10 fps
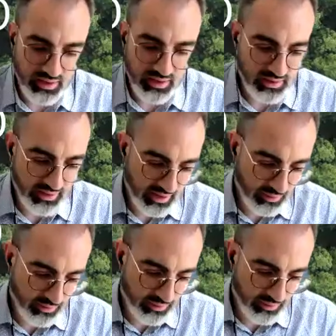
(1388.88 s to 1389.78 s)
in
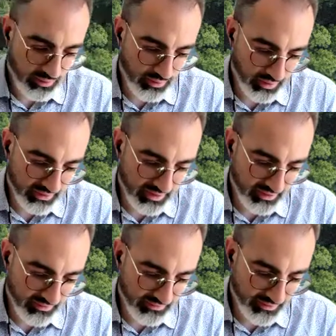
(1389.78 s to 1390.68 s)
how what, what kind
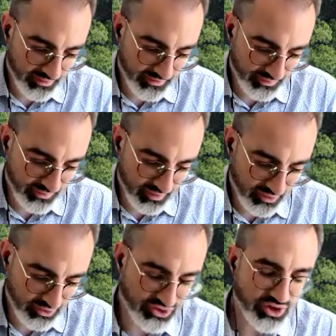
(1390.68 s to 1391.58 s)
of um,
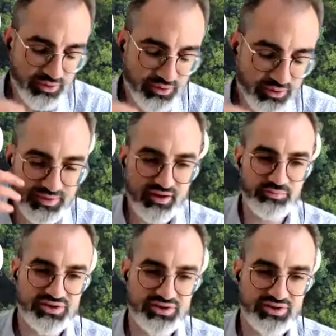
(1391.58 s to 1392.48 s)
a job they can
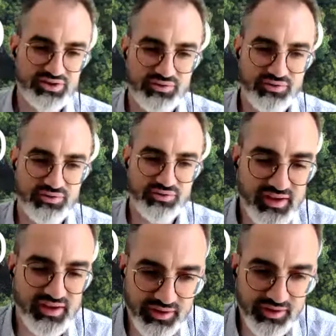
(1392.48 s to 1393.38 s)
picture themselves
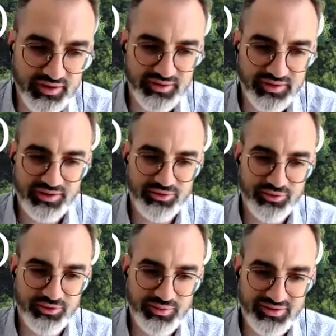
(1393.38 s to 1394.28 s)
doing you
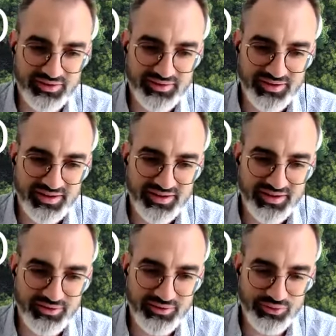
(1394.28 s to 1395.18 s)
mean in
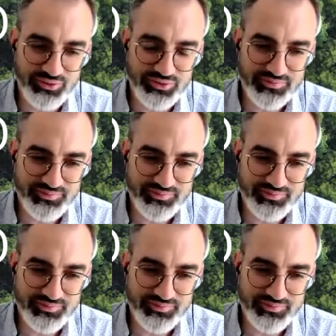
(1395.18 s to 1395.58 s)
the future